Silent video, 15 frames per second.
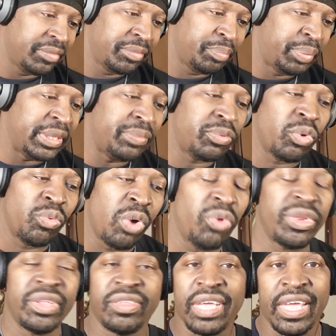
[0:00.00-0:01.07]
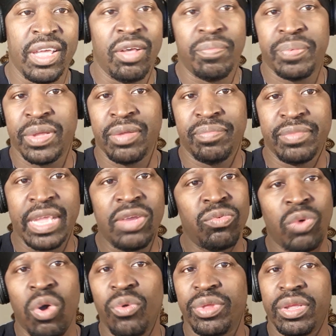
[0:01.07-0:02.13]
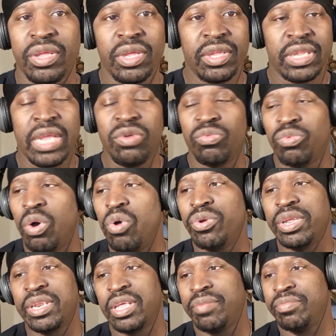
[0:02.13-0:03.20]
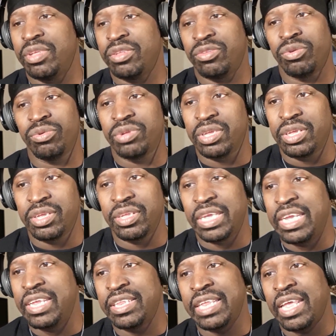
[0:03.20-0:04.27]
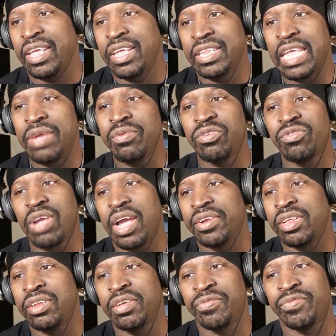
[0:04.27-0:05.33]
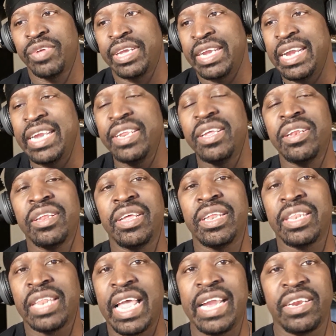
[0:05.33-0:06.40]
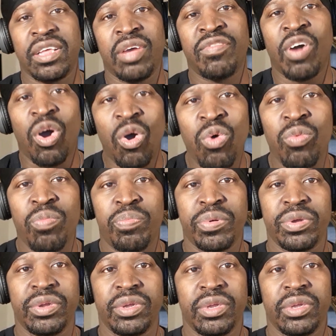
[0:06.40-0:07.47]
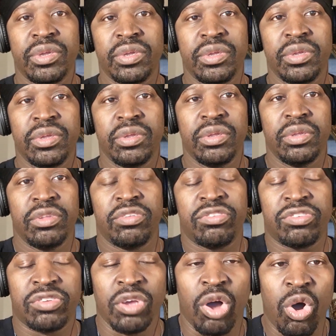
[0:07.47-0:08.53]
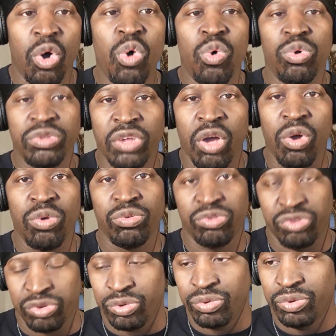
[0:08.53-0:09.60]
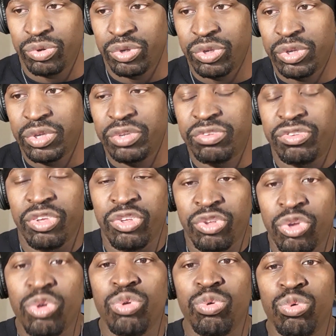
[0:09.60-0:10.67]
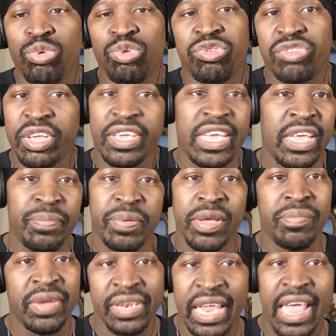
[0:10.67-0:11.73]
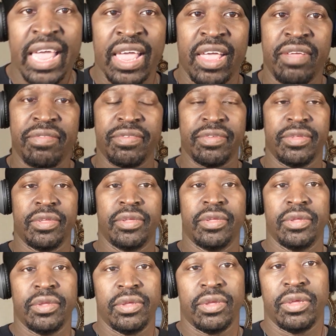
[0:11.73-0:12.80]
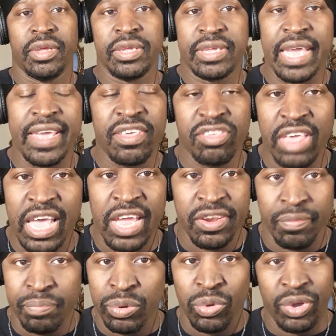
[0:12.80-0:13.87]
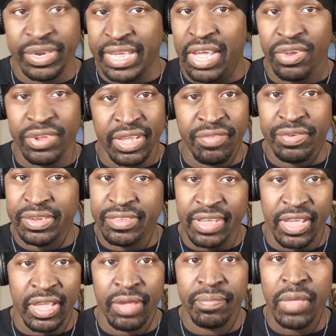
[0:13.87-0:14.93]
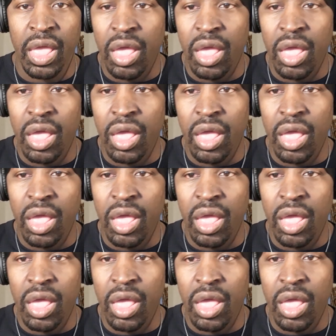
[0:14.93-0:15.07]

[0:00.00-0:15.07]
People wanted to help him. They wanted him to do good. And they were trying to look for any little light of hope to hold on to use to keep him alive. And K-Shine to blow it out every time.